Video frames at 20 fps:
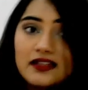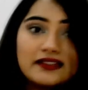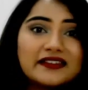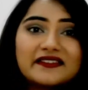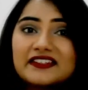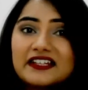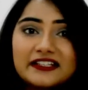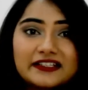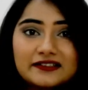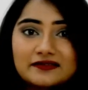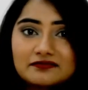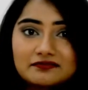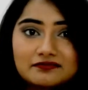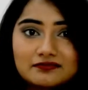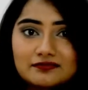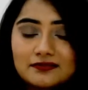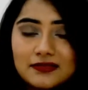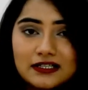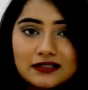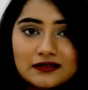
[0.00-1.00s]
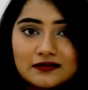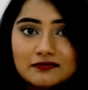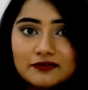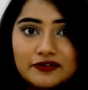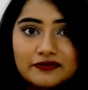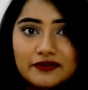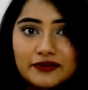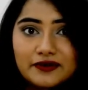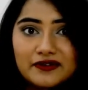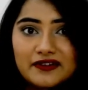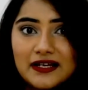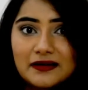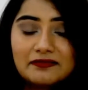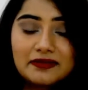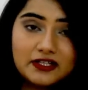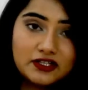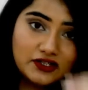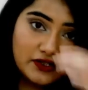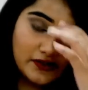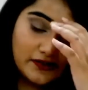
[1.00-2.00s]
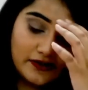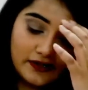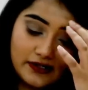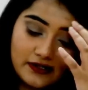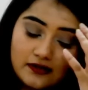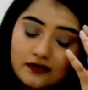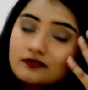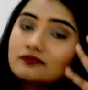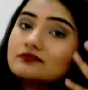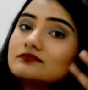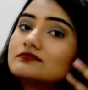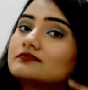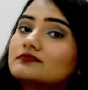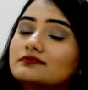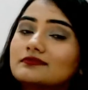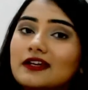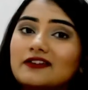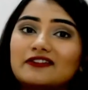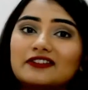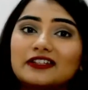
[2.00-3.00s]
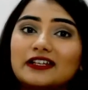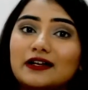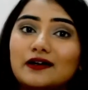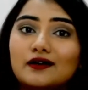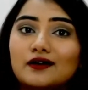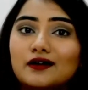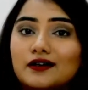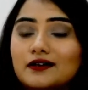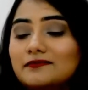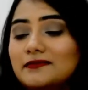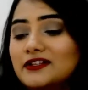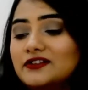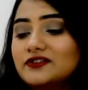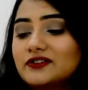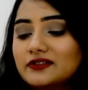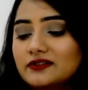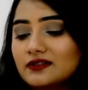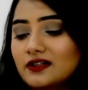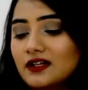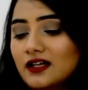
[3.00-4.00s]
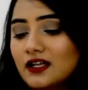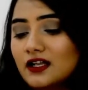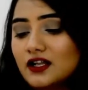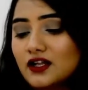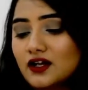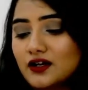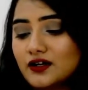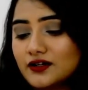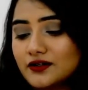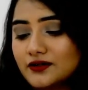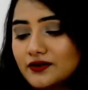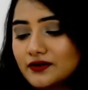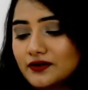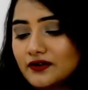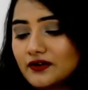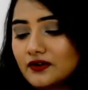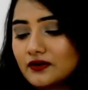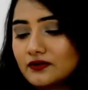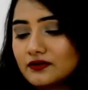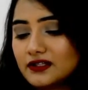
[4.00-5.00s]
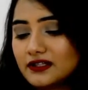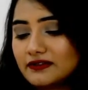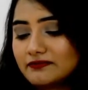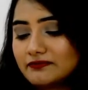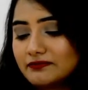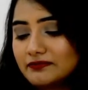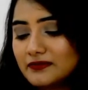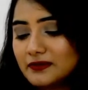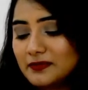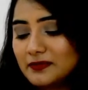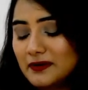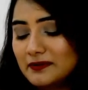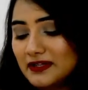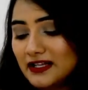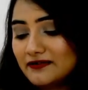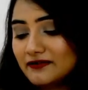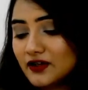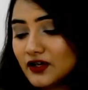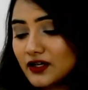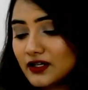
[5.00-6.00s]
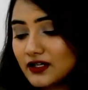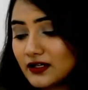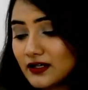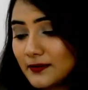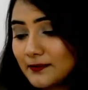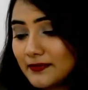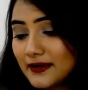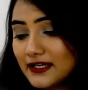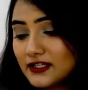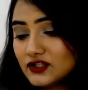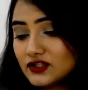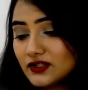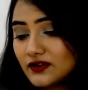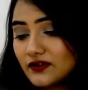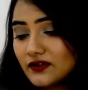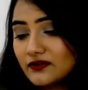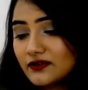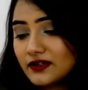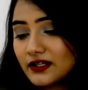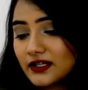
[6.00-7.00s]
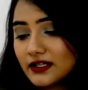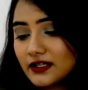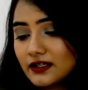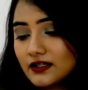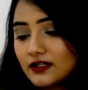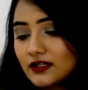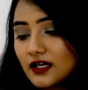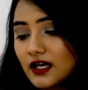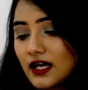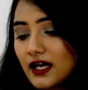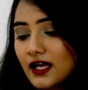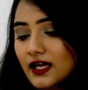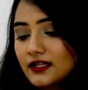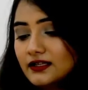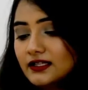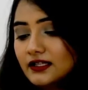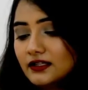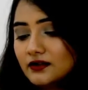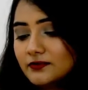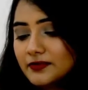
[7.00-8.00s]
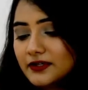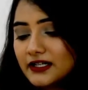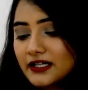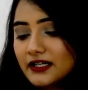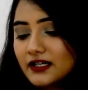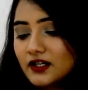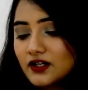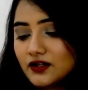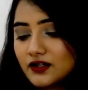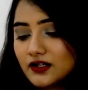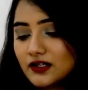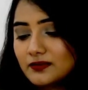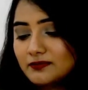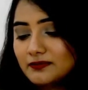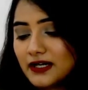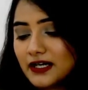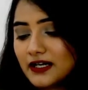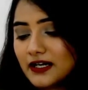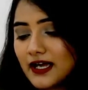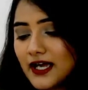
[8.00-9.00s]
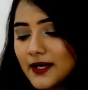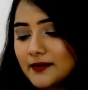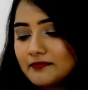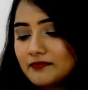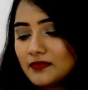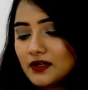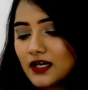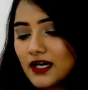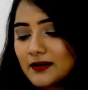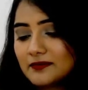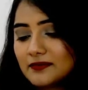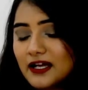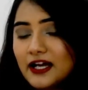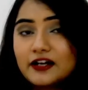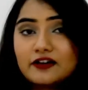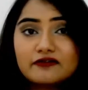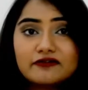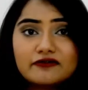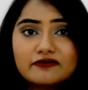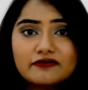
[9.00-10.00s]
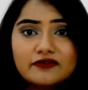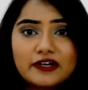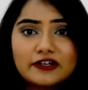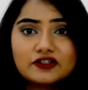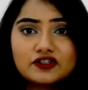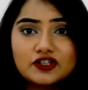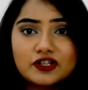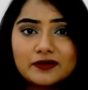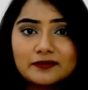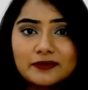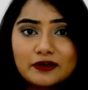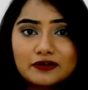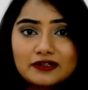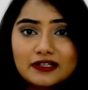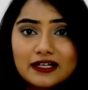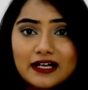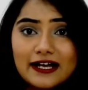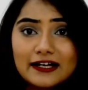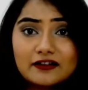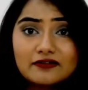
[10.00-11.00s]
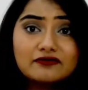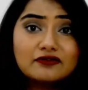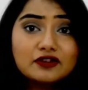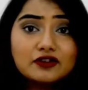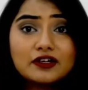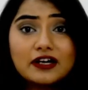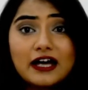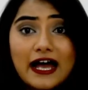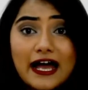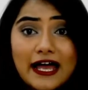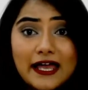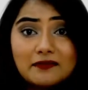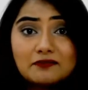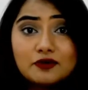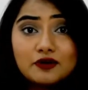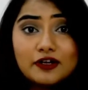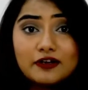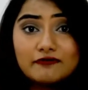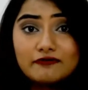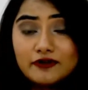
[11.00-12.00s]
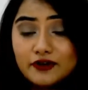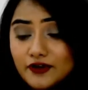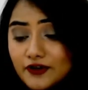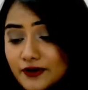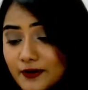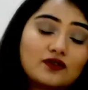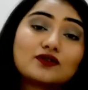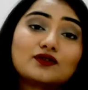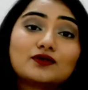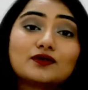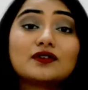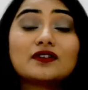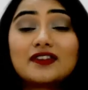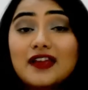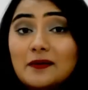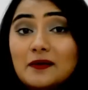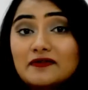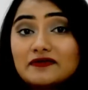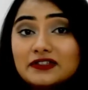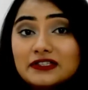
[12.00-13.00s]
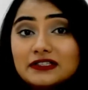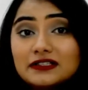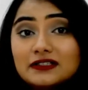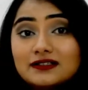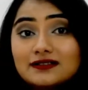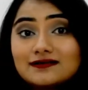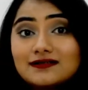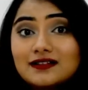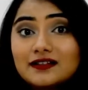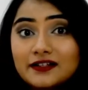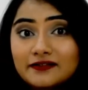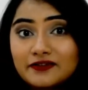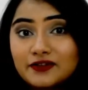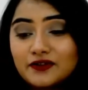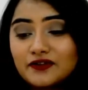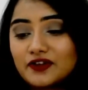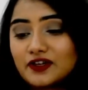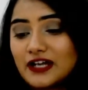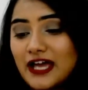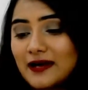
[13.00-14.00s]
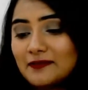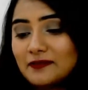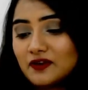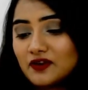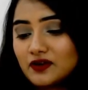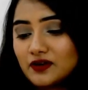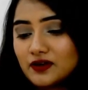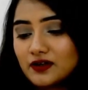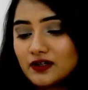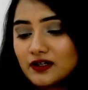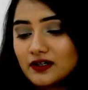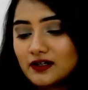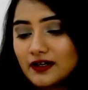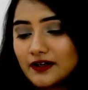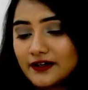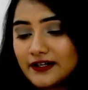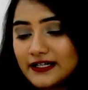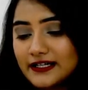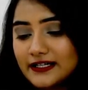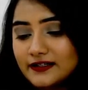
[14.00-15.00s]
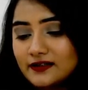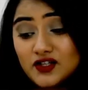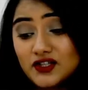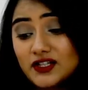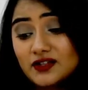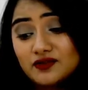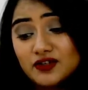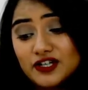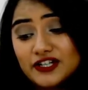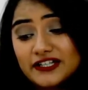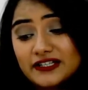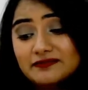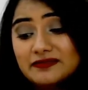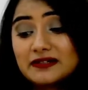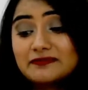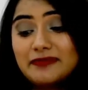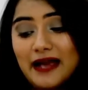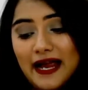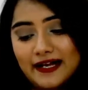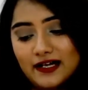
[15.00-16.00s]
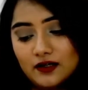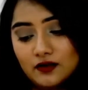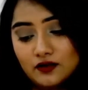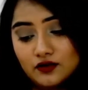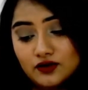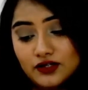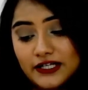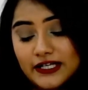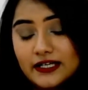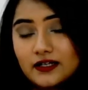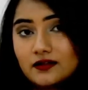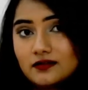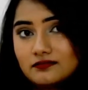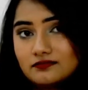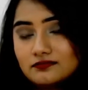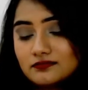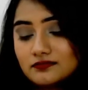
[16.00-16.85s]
They started reviews and pictures and everything on Myntra long ago. So if people have got pictures over here, they look pretty good, but I'm kind of unsure about the kind of look I am going for. So some of the reviews on Amazon read good in quality but bad in holding.